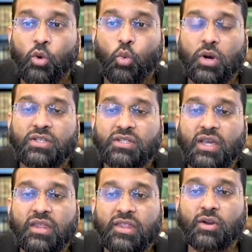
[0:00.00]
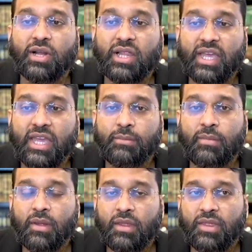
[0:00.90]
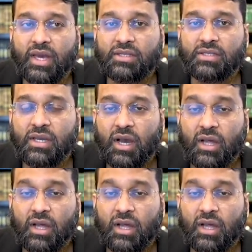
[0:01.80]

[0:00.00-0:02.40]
was their claim that